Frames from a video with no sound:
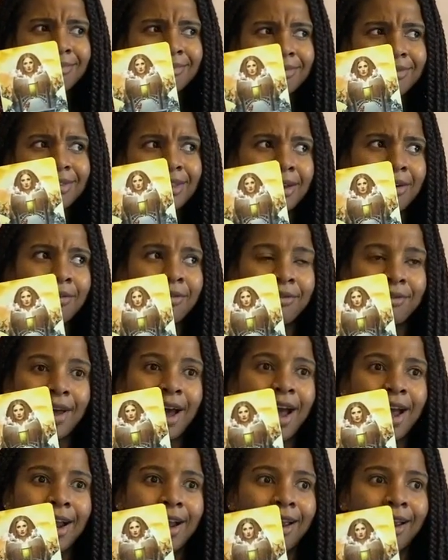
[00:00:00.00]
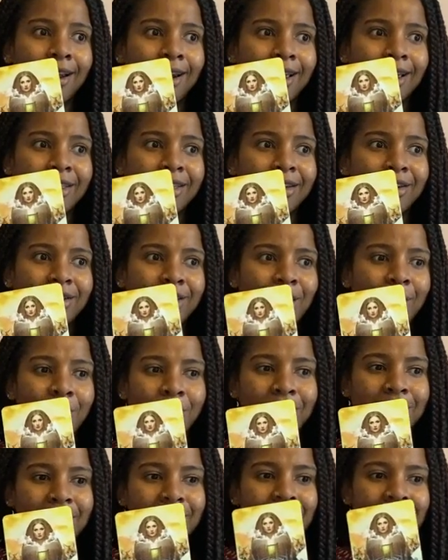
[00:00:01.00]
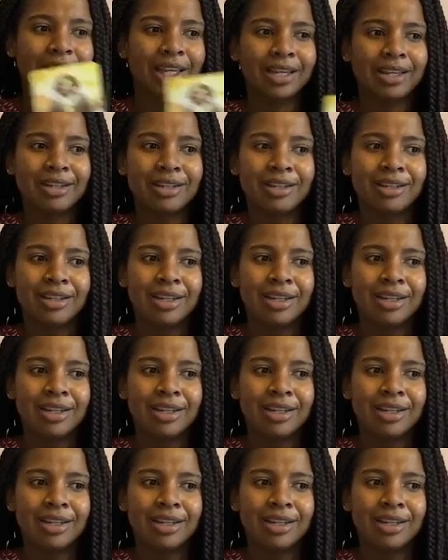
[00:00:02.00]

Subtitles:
they're fine, like they're not really like